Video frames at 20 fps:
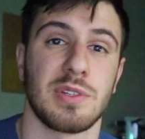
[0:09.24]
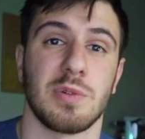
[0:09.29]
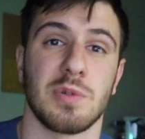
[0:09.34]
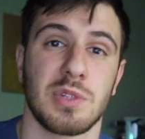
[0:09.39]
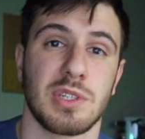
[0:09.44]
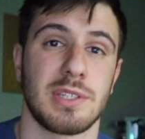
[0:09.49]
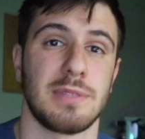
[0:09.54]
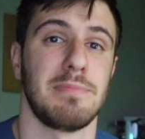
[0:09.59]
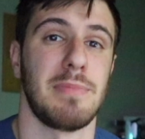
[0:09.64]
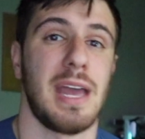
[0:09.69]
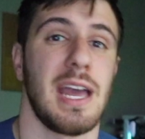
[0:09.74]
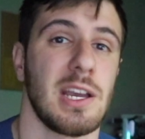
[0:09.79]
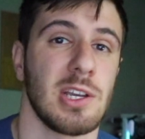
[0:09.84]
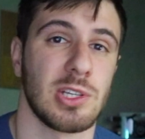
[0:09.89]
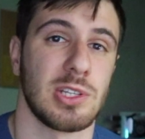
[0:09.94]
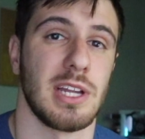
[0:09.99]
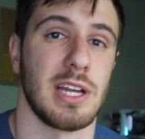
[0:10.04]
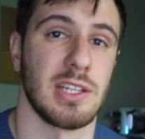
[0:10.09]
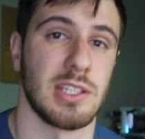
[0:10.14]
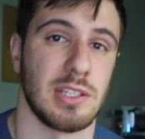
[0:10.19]
so
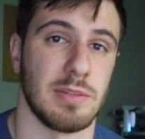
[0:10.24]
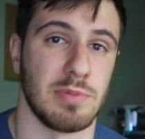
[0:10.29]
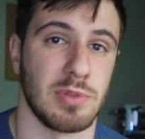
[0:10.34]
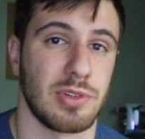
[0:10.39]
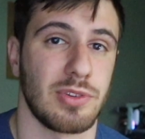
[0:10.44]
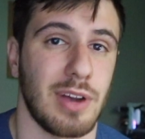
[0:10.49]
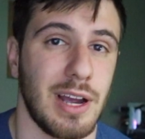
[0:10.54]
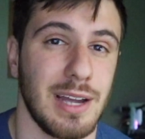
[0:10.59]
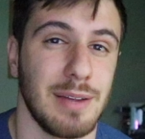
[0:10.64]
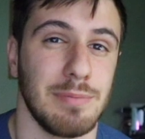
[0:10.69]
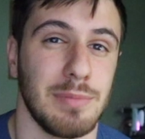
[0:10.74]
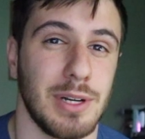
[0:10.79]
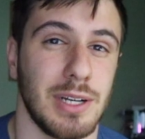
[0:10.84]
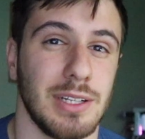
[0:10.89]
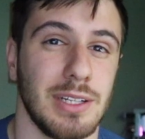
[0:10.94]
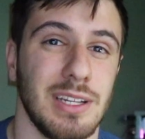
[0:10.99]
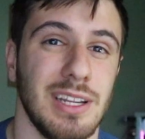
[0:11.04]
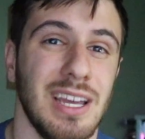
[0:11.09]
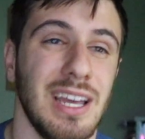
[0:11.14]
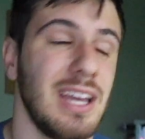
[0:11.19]
smash that subscribe
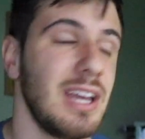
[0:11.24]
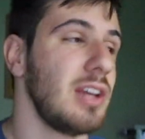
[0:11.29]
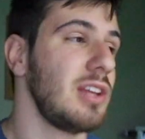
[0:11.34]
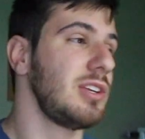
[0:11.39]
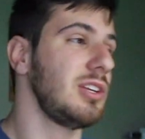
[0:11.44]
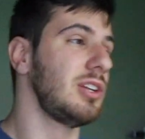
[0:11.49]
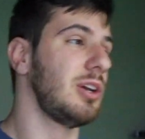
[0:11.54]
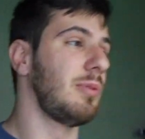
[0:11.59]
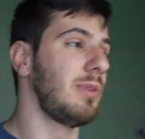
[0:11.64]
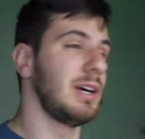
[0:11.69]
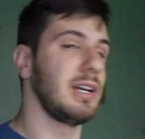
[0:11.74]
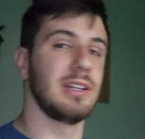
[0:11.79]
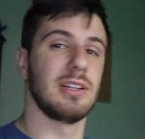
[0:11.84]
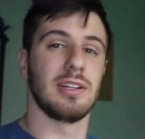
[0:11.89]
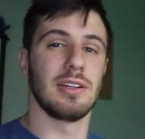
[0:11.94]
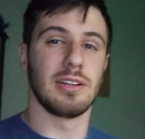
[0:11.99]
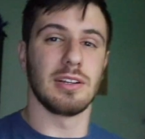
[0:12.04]
button. You know what?